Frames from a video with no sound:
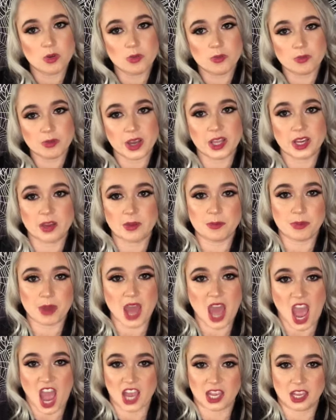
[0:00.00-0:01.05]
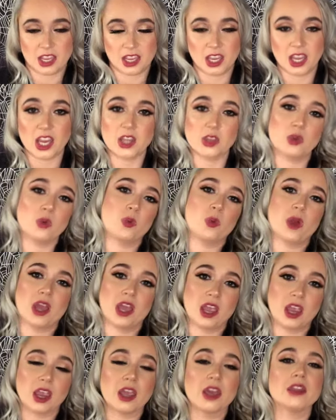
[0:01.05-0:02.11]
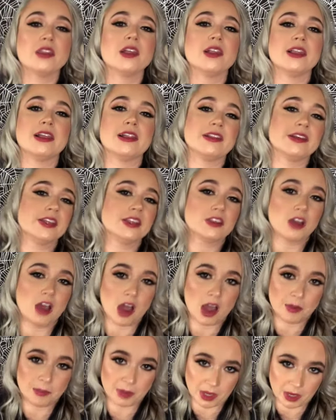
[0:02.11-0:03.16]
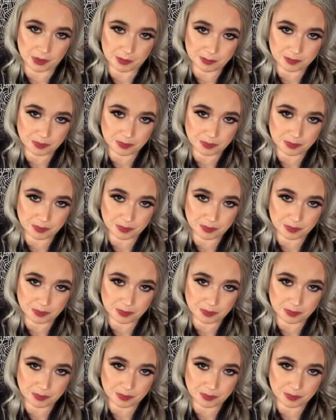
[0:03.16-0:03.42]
fighting back in the way that Lilith taught me.